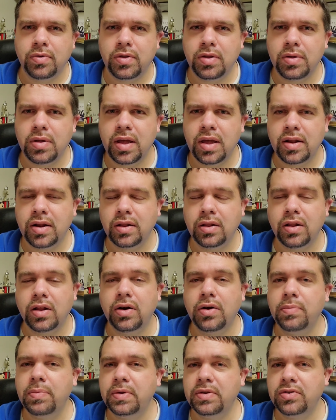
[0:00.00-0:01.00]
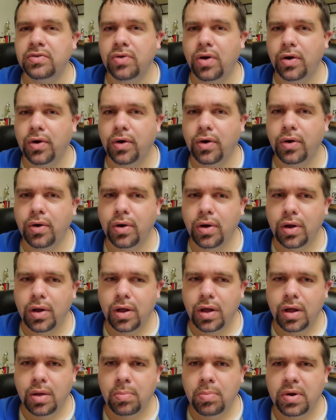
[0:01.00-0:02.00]
hit a little bit stronger.
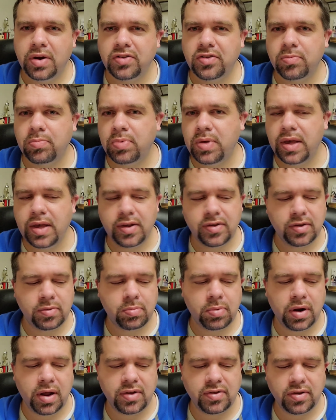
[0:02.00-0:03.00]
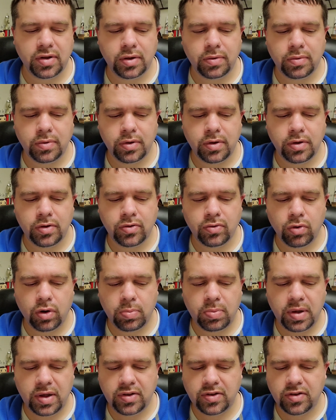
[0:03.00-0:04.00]
But as a piece, as a story
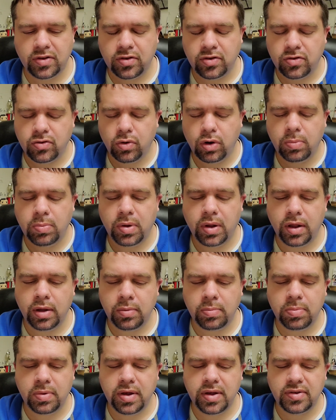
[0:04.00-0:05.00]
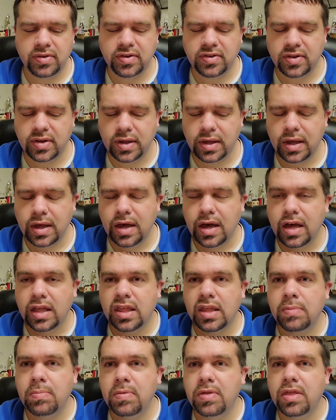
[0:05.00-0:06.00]
piece, as a storytelling piece, as a
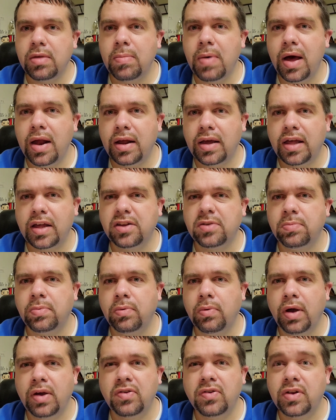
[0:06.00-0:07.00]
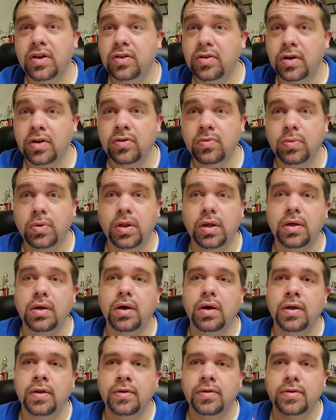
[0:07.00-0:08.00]
thematic exploration, it's really
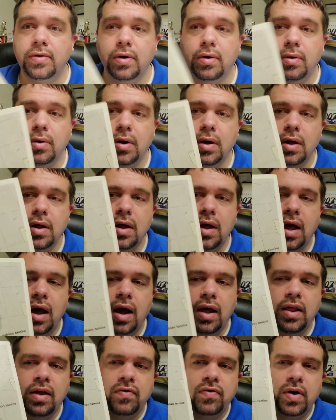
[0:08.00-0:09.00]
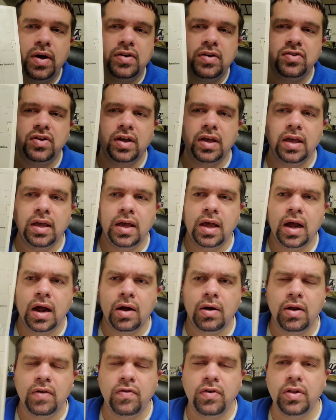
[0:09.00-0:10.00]
good. So highly advise checking it
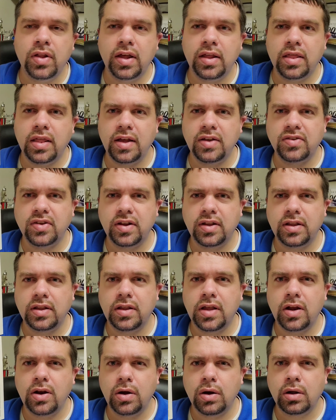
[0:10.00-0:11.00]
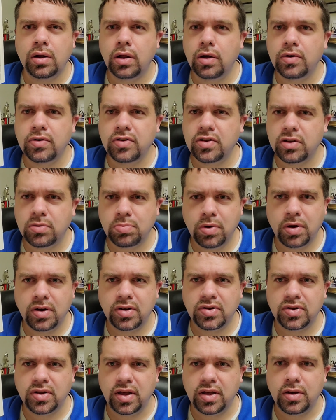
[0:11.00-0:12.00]
out. If you like things like Daniel Close's
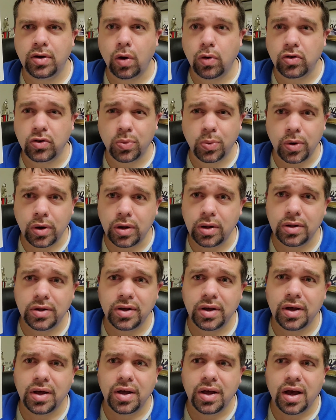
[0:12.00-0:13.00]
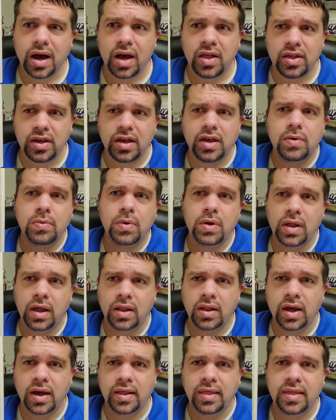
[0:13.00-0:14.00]
books, like Ghost World, I think you'd really
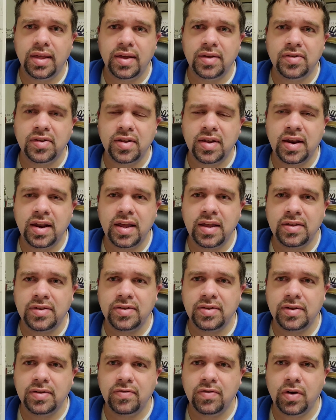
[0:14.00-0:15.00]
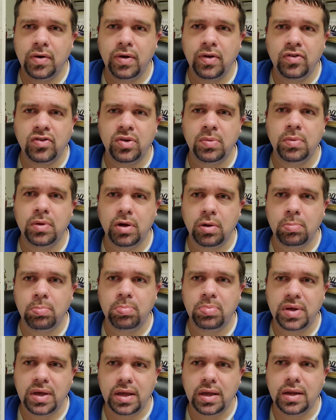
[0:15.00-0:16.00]
like this. It hits a very similar
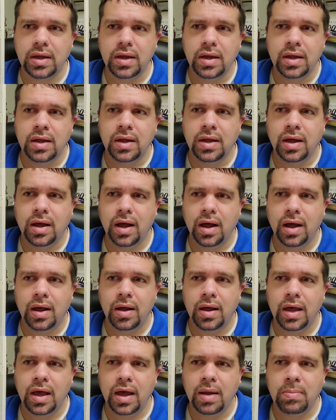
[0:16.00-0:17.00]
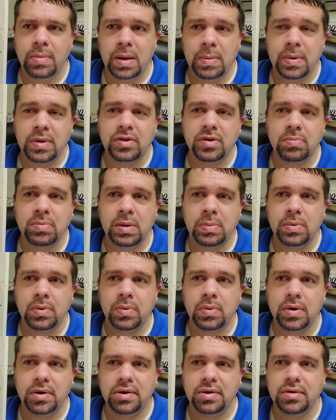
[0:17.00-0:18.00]
beat. And maybe some people
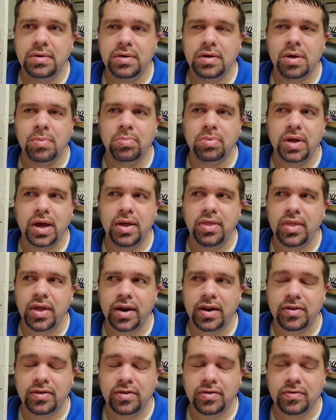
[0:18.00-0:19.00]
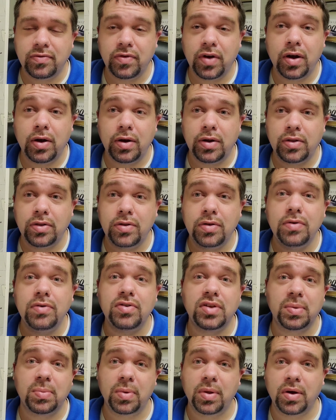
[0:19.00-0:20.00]
would complain that it's very too
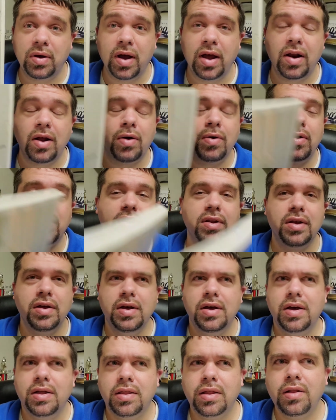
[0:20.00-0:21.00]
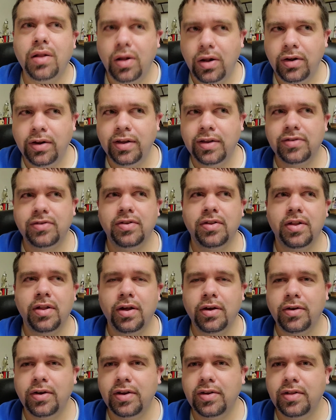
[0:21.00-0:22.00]
similar. I know in The Loneliness of the
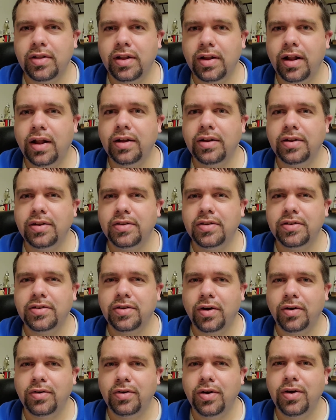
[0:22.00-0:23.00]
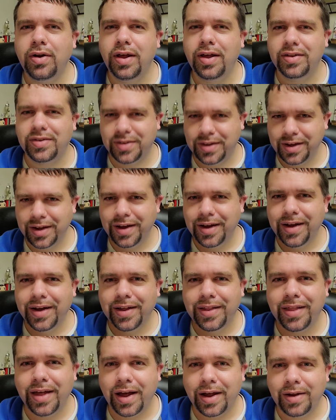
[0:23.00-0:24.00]
Long Distance Cartoonist,
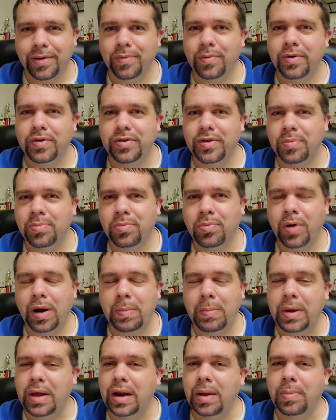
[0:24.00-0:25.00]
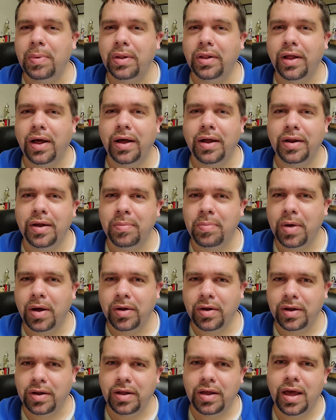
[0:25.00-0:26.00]
that was a point made up a lot about
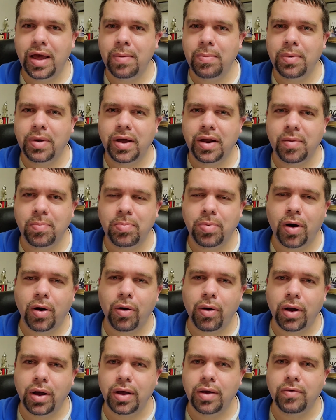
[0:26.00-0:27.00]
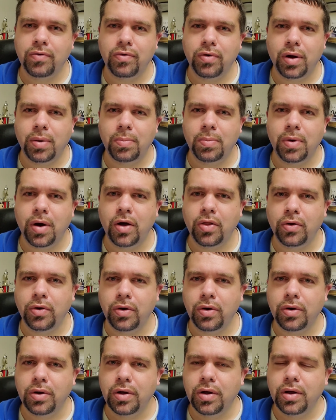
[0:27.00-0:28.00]
him kind of borrowing from other